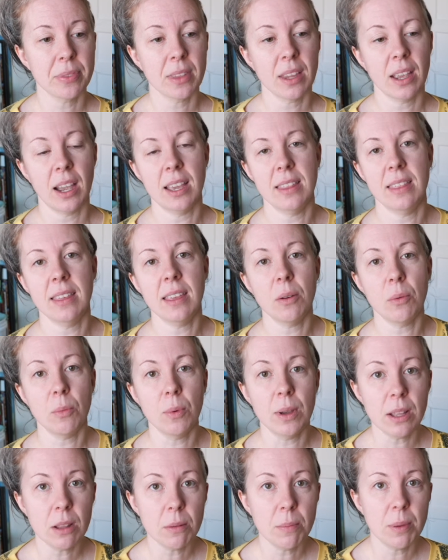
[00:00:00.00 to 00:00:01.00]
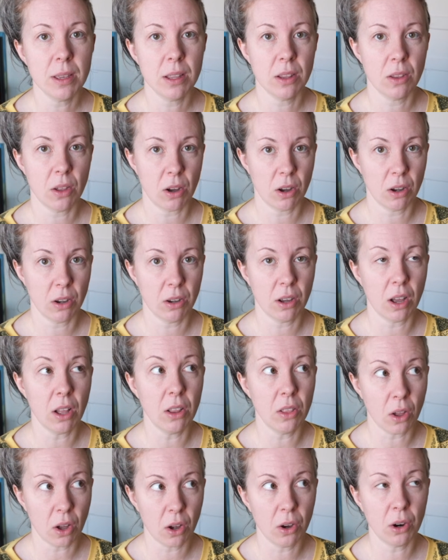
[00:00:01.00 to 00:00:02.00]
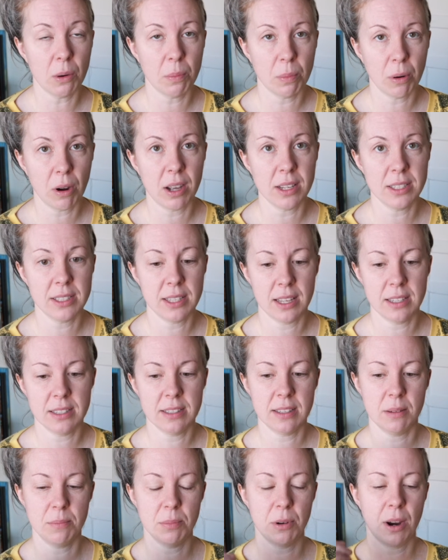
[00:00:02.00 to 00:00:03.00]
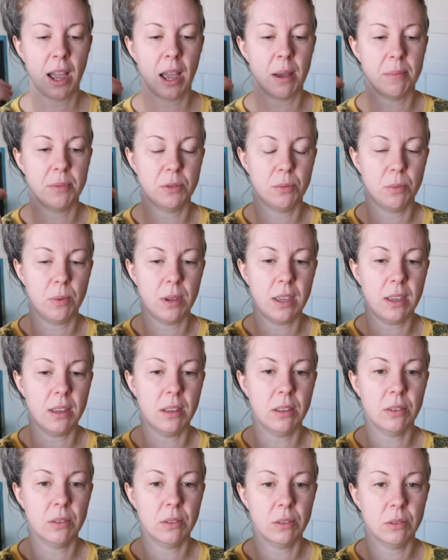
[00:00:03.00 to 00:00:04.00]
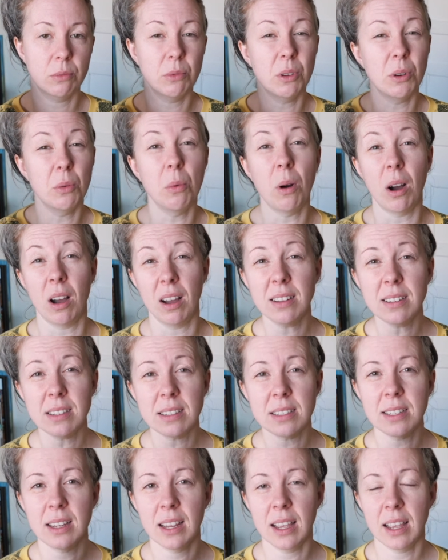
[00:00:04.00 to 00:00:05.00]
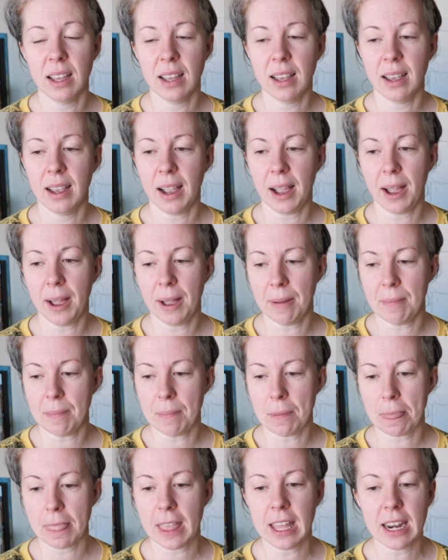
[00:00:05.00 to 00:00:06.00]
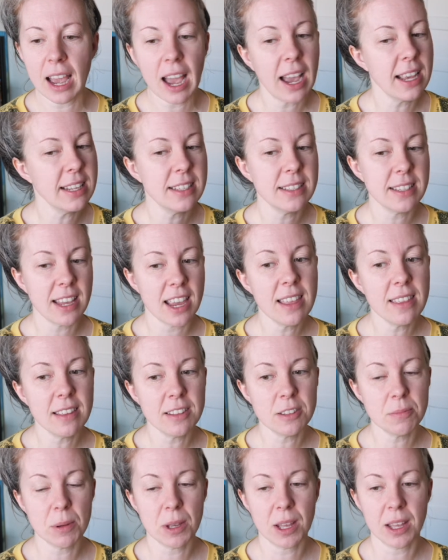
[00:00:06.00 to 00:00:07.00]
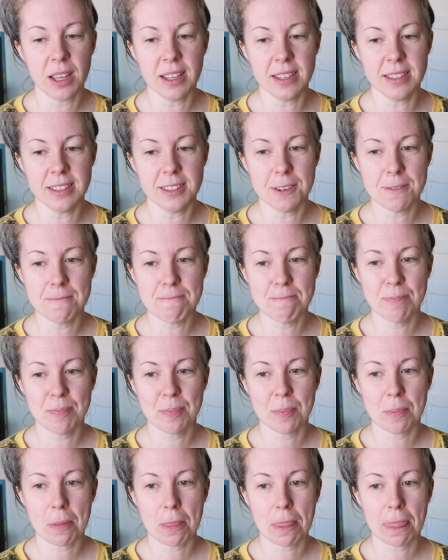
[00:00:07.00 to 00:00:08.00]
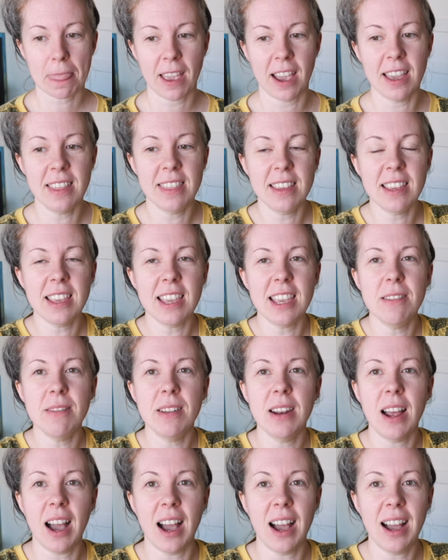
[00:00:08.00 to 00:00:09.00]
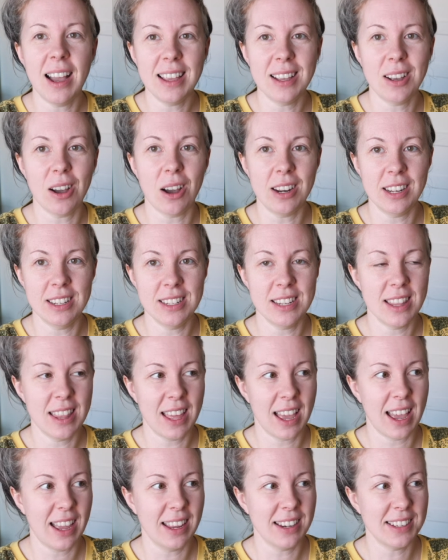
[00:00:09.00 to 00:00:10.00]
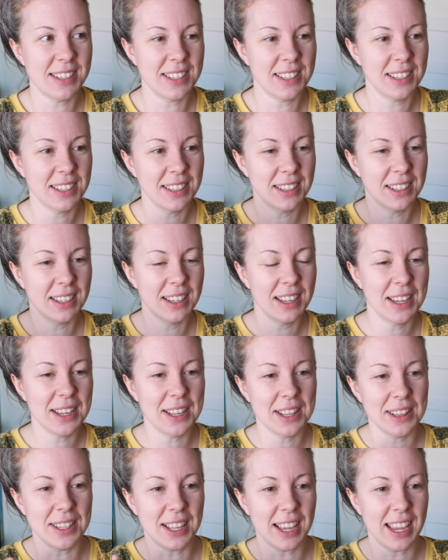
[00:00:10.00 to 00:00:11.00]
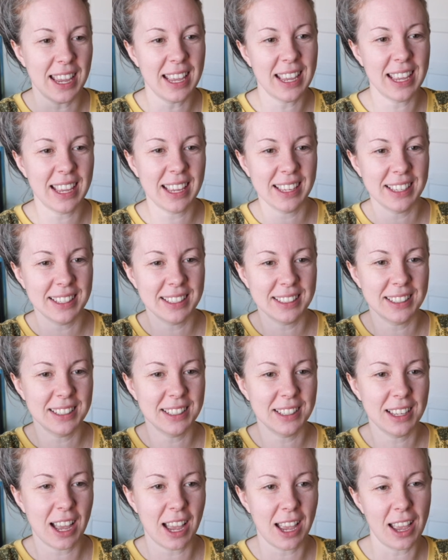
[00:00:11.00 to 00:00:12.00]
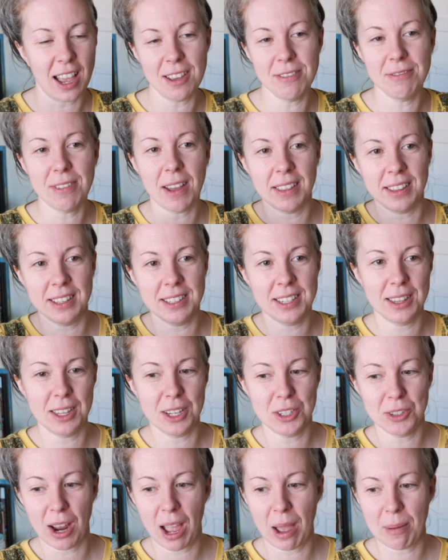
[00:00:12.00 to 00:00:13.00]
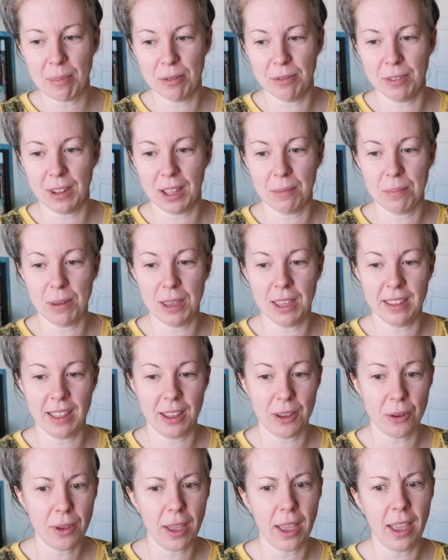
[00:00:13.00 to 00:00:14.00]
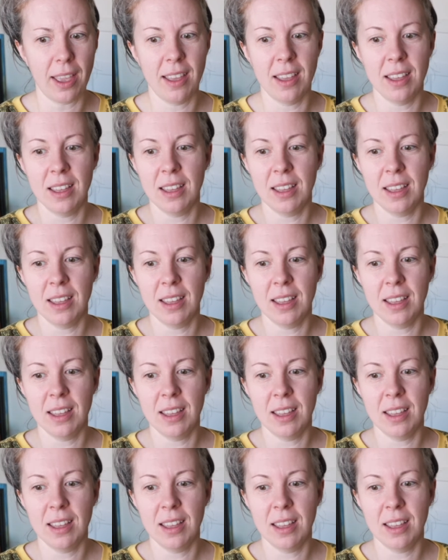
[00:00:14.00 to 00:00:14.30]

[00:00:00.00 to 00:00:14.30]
I think it will be a longer process than perhaps we would want. And I say this because I think even I got into that, like, I fell into the trap of like being like, okay,